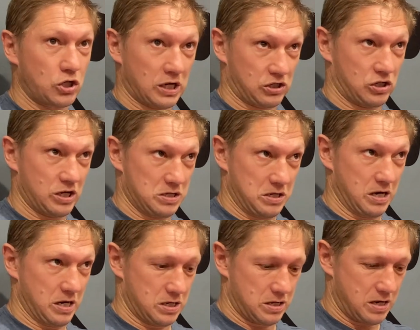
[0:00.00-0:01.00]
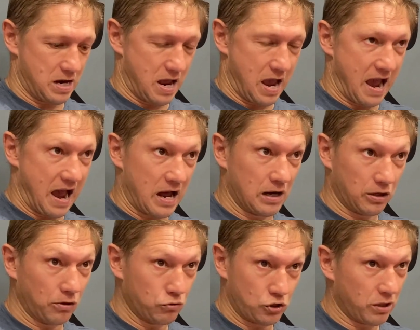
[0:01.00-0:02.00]
just in our
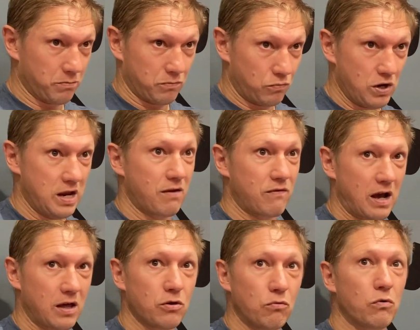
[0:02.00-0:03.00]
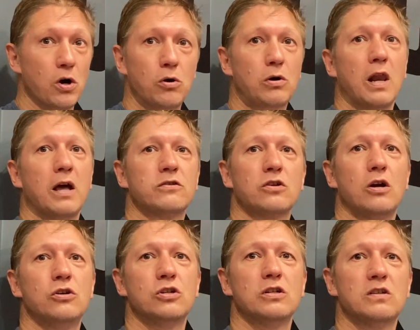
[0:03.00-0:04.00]
little gym. We have other world-class
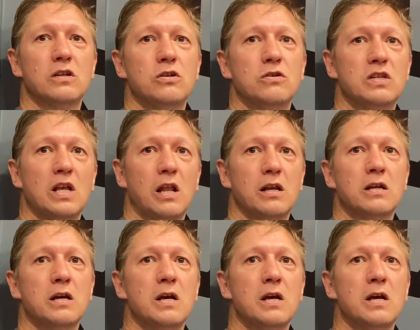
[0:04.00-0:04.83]
coaches in New Zealand.